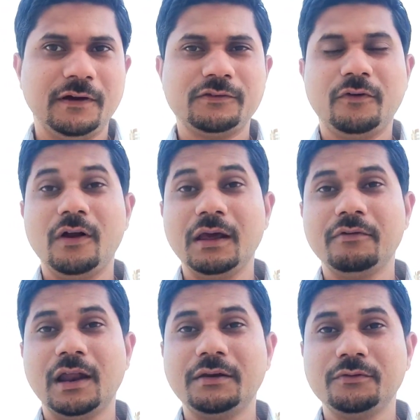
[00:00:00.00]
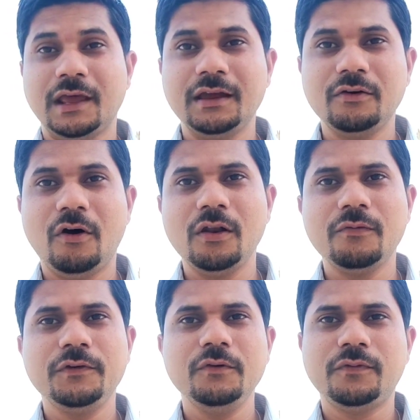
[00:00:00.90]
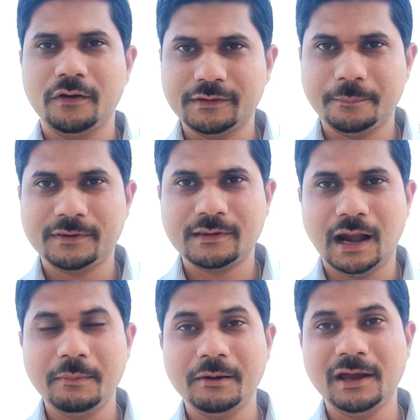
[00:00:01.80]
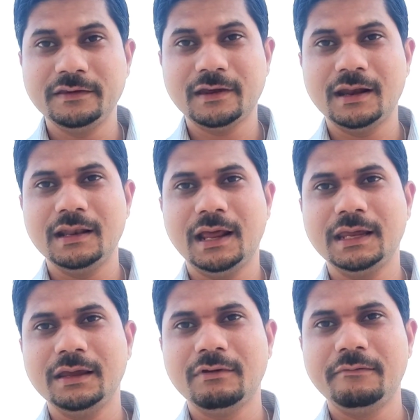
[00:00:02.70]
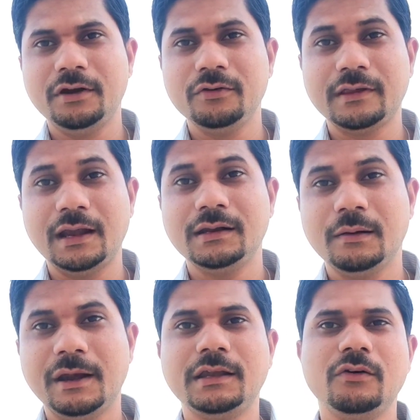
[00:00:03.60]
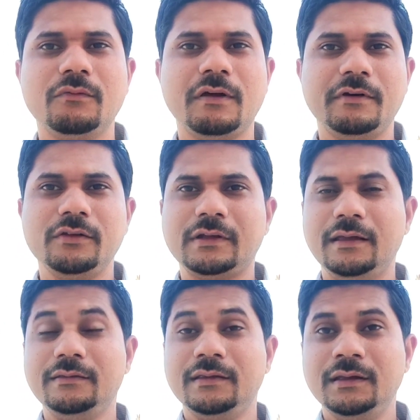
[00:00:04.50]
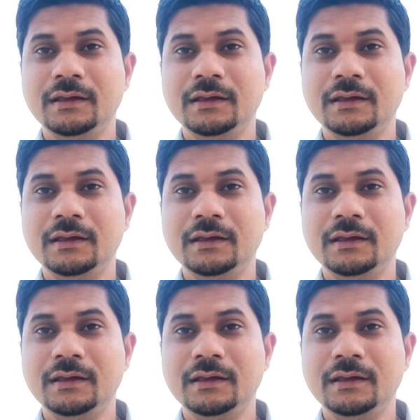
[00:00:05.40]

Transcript: First of all, I would like to thank all of you for subscribing my channel, liking my videos and commenting on my videos, guys.